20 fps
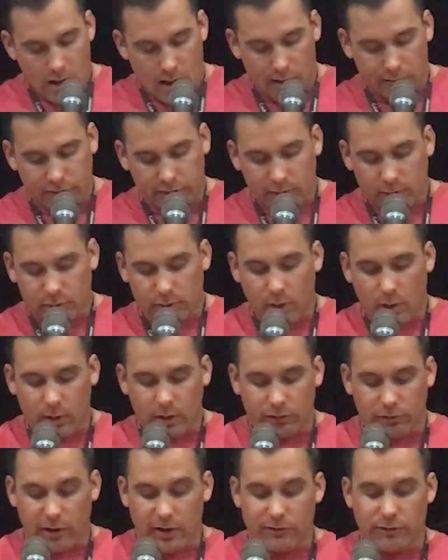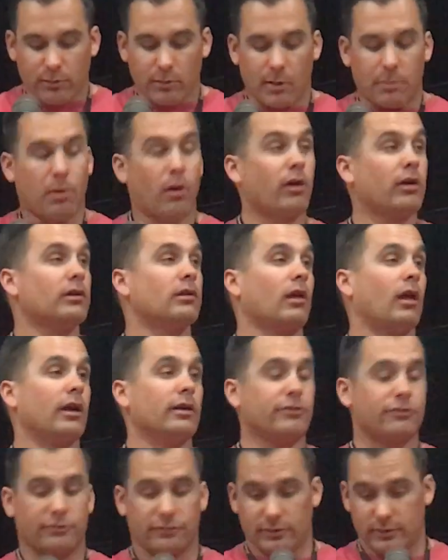Everything was going great for my party
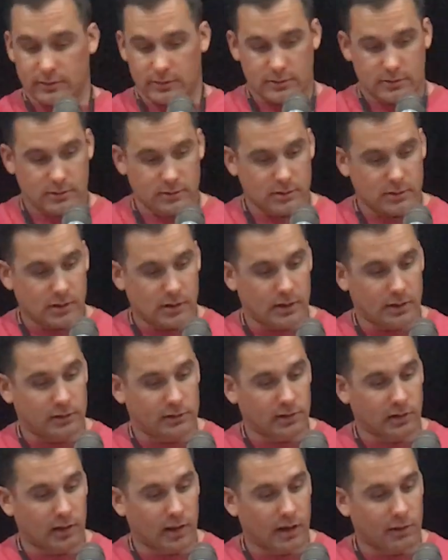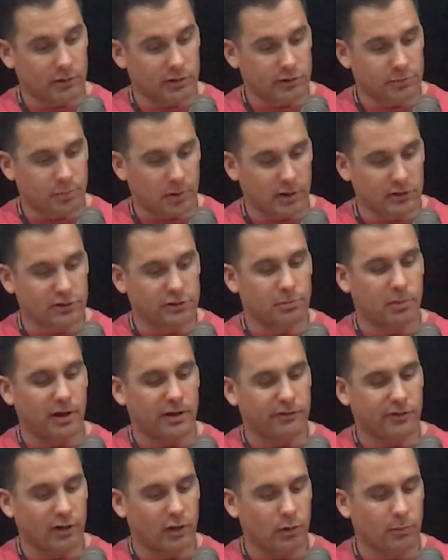life until I was punched by a
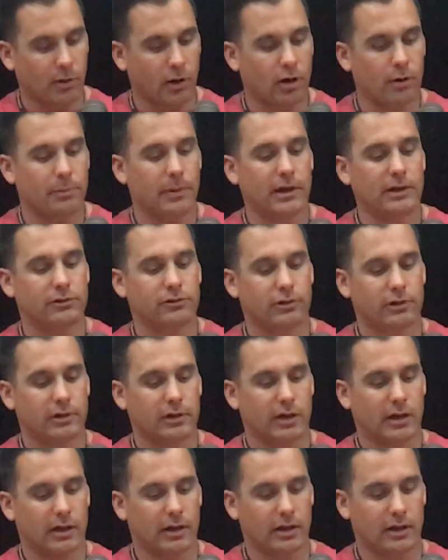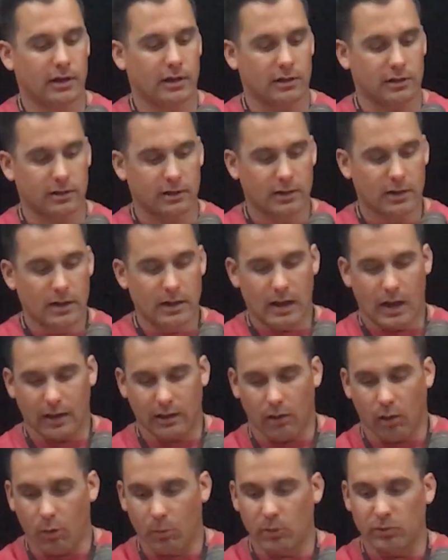fellow bar patron and
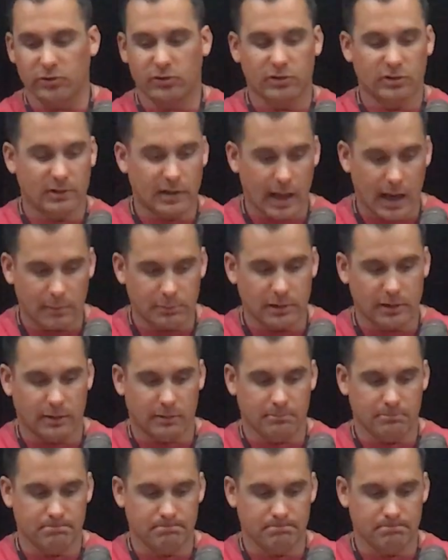I almost stabbed him.